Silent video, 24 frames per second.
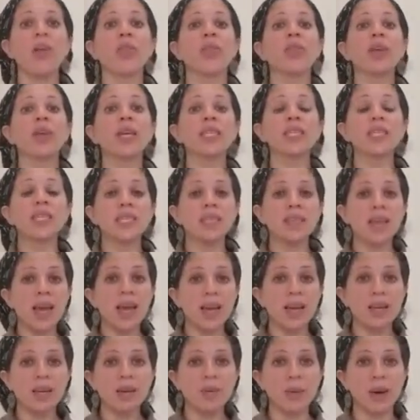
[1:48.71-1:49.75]
the
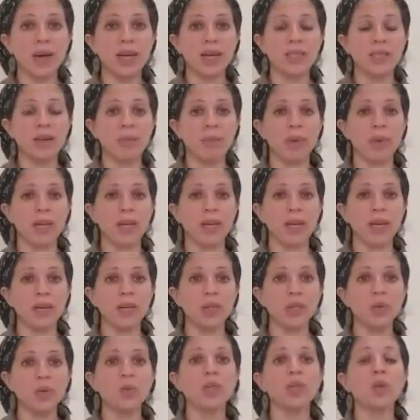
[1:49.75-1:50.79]
second Beis
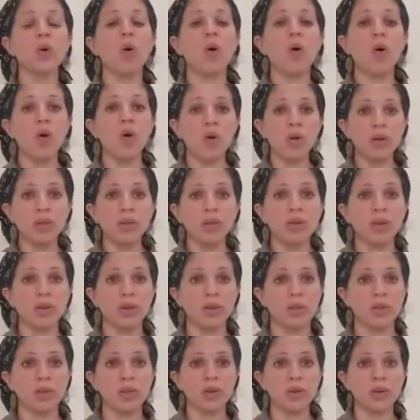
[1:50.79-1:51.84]
HaMikdash was also
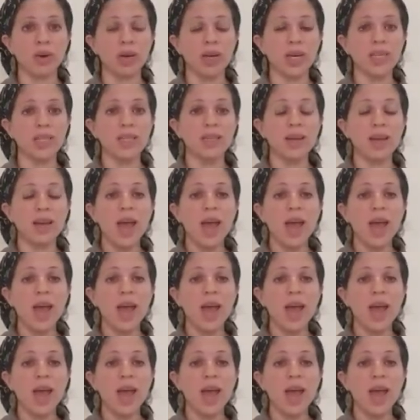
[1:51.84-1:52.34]
destroyed.